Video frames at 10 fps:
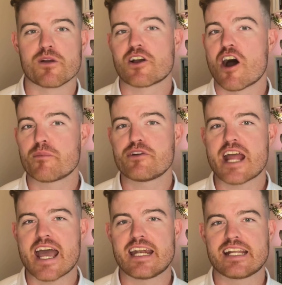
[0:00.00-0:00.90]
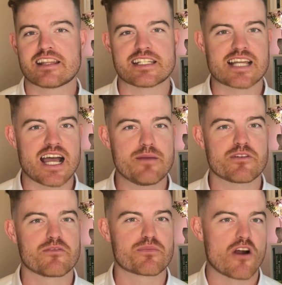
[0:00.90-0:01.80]
comprehending the type
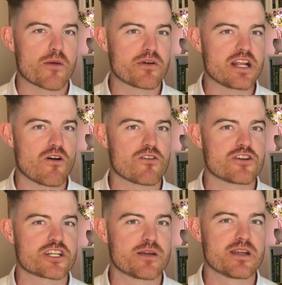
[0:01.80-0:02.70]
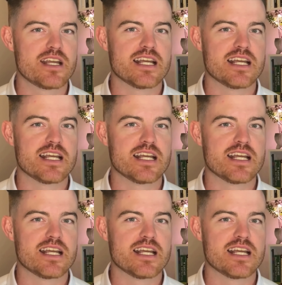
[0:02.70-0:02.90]
of property ownership